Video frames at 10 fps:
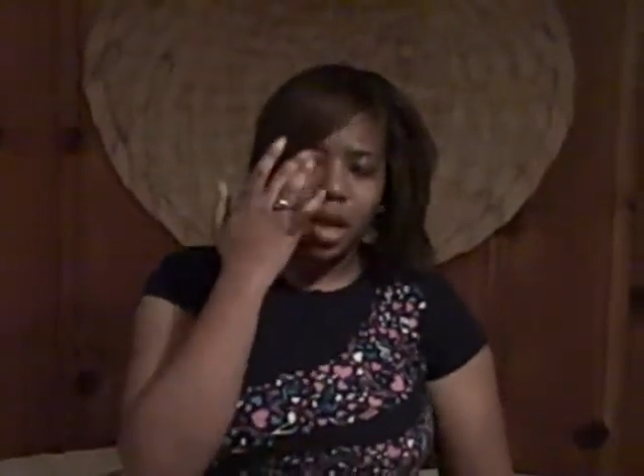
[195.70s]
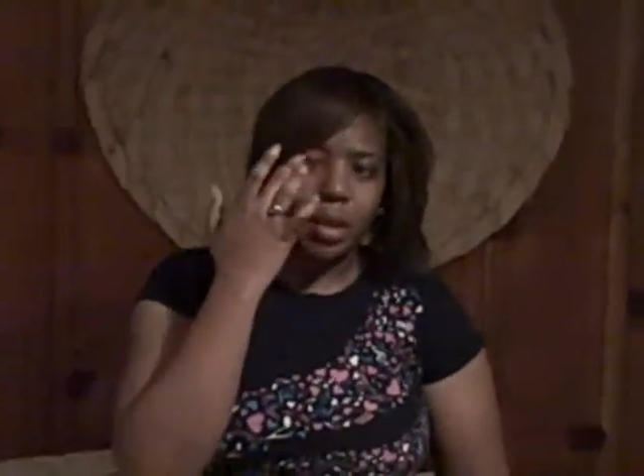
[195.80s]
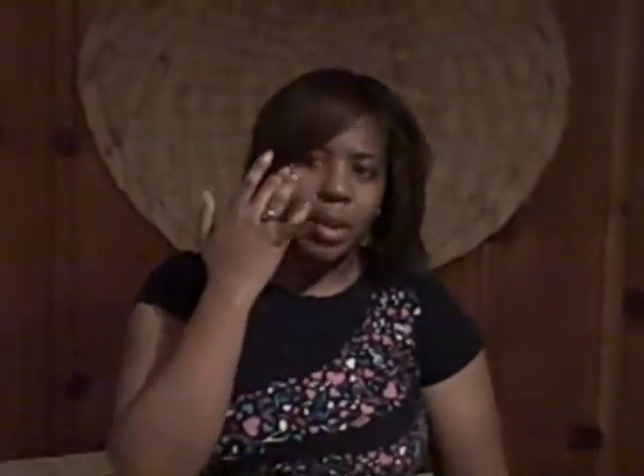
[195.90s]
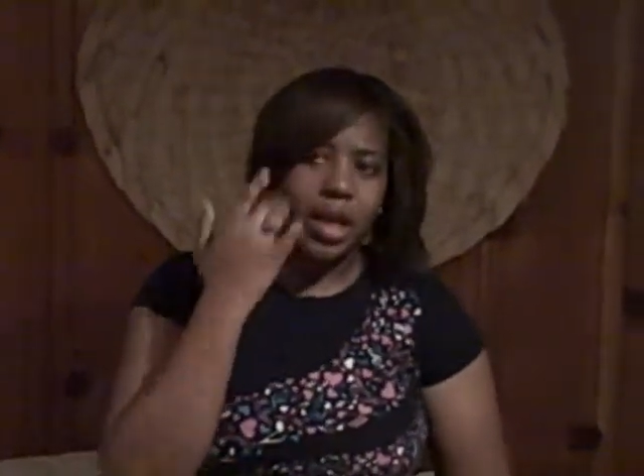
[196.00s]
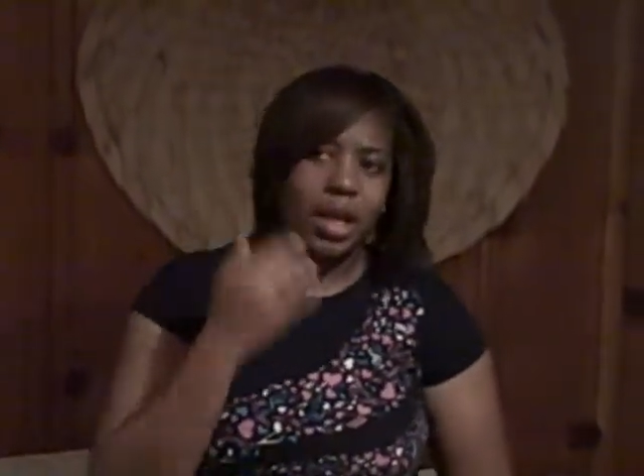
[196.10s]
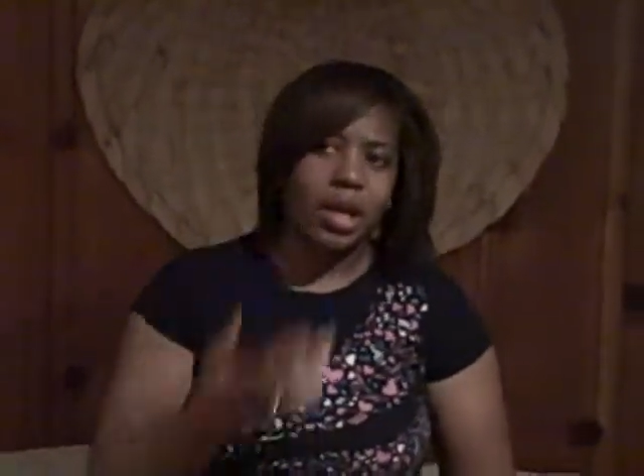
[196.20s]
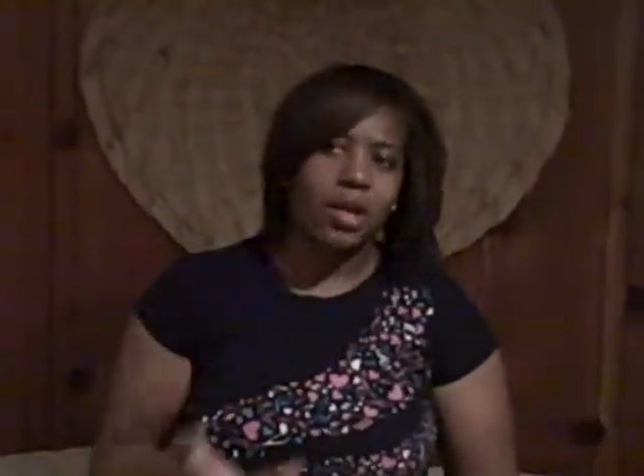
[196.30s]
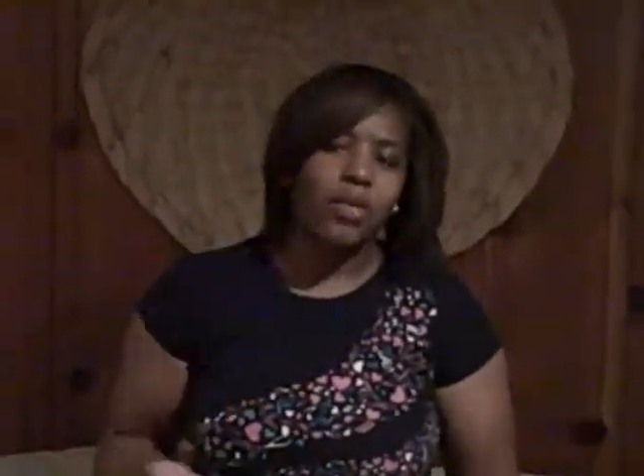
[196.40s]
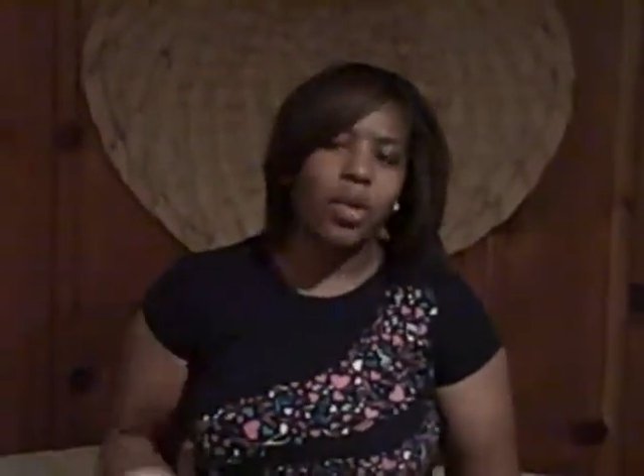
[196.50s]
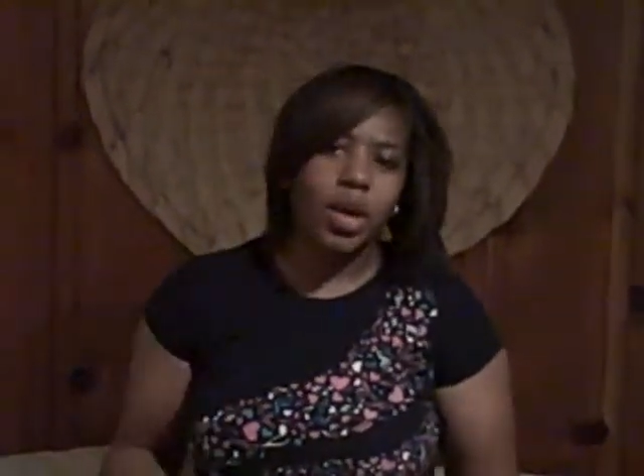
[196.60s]
I mean,
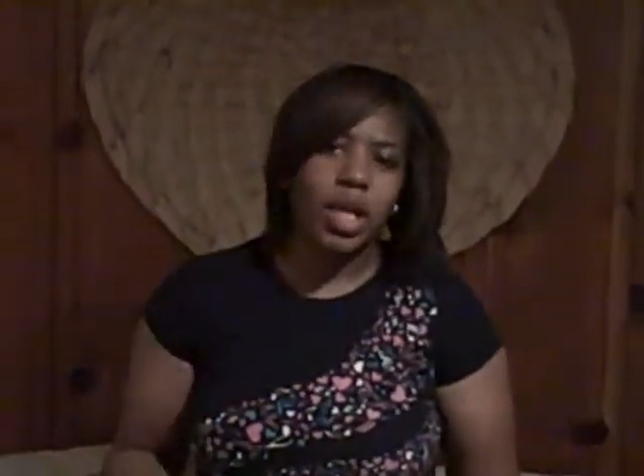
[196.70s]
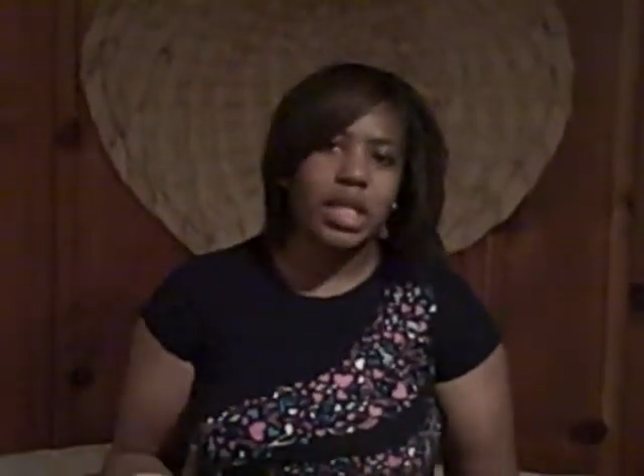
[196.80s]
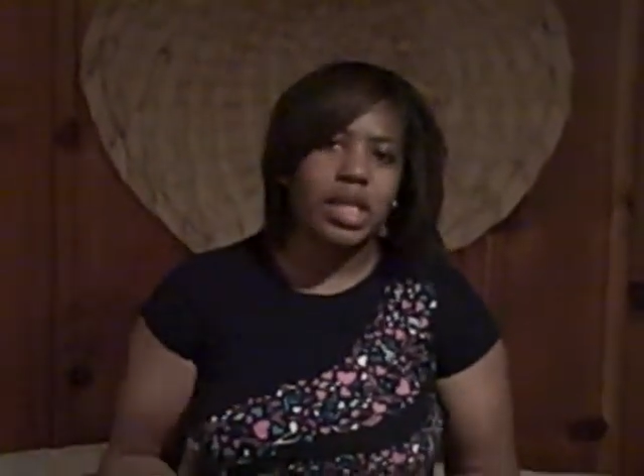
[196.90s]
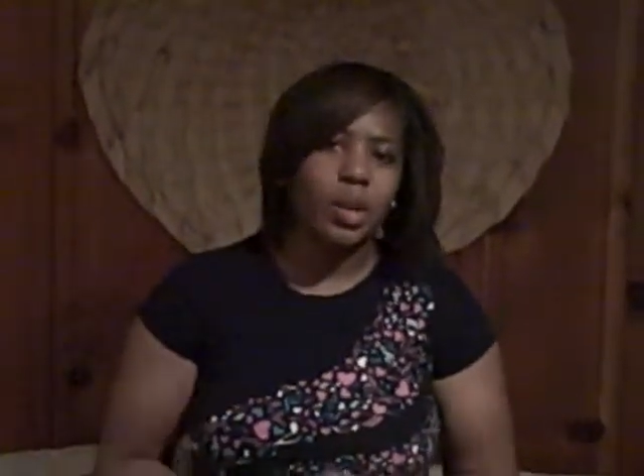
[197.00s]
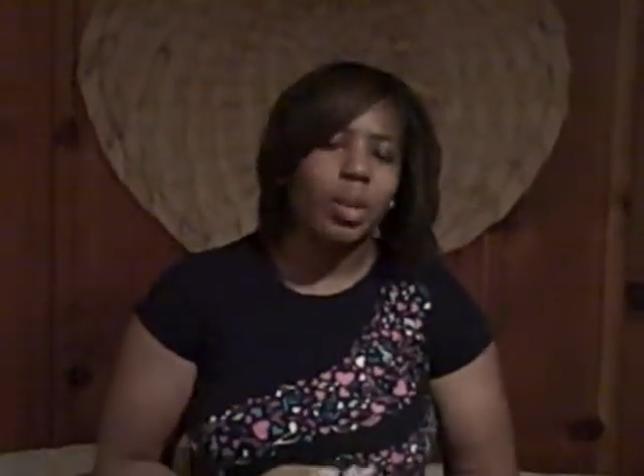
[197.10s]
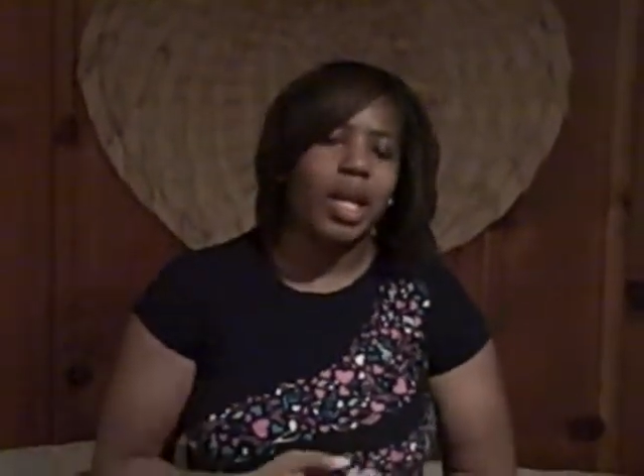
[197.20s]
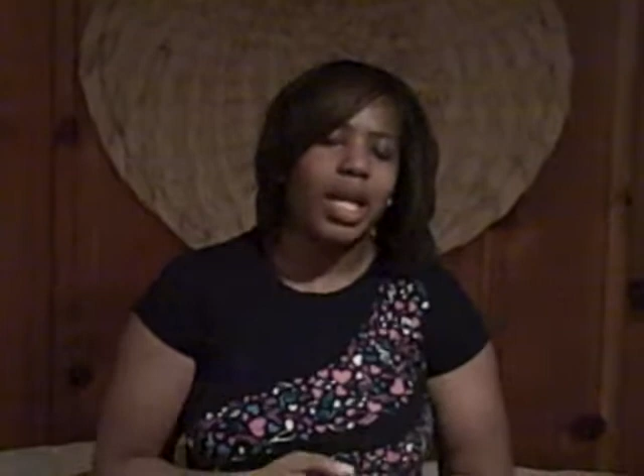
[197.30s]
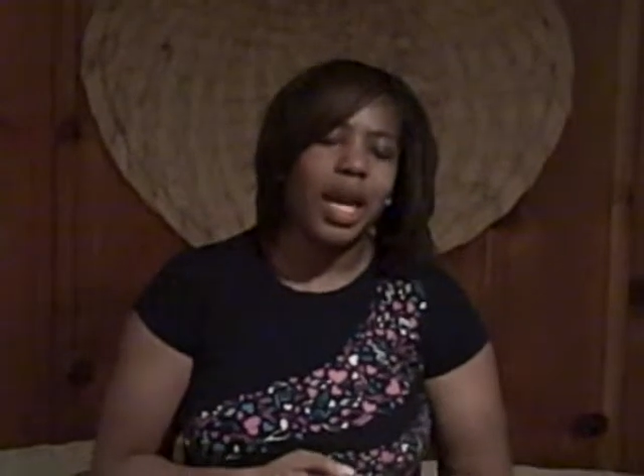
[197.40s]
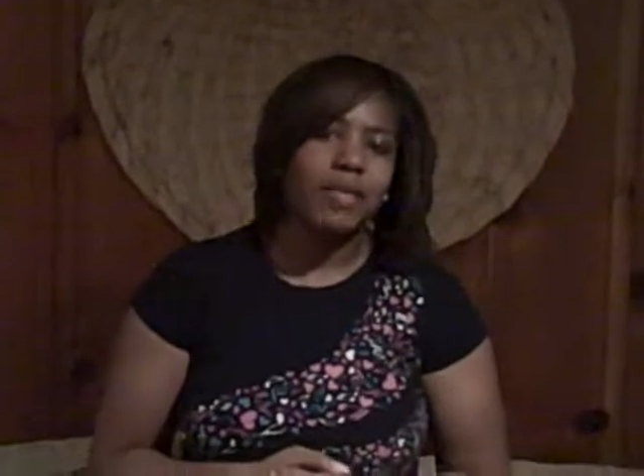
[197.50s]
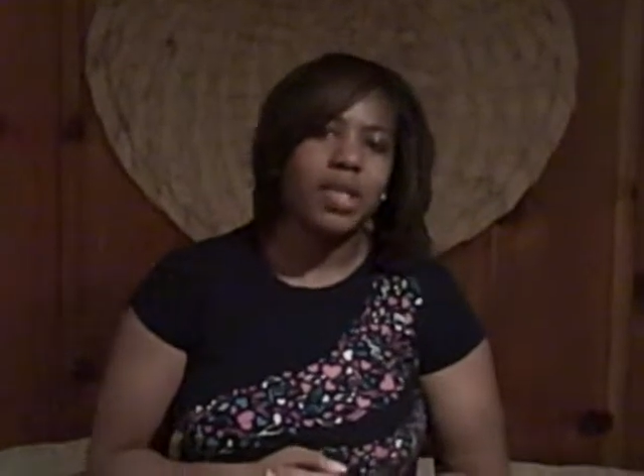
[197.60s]
of course, I'll
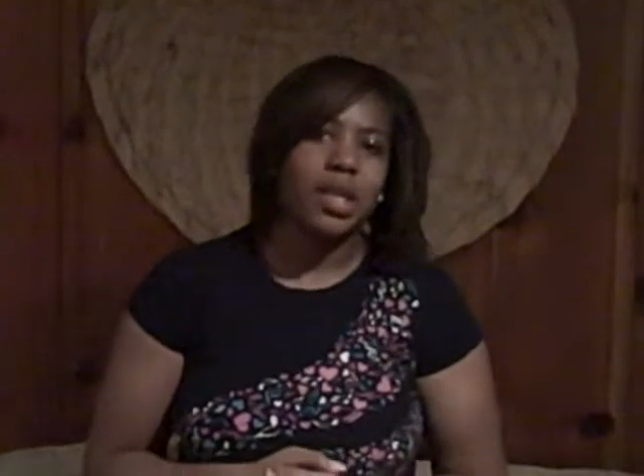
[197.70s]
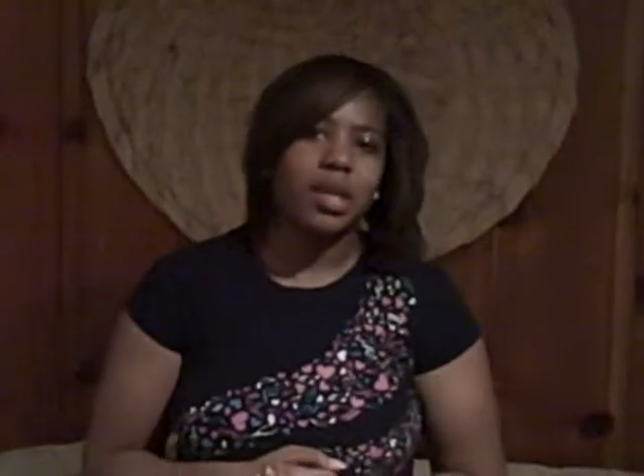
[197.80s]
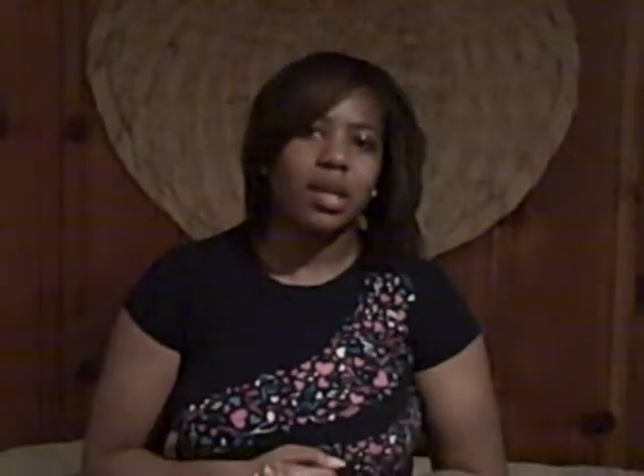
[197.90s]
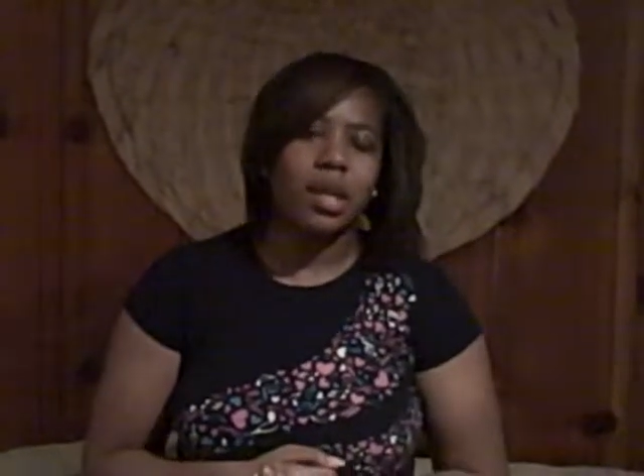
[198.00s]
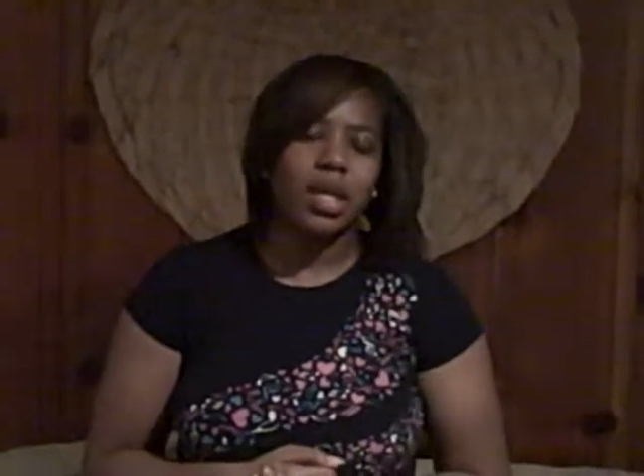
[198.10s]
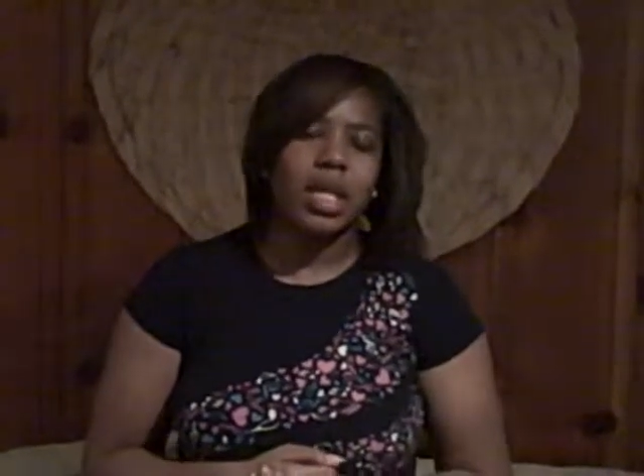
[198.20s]
probably have to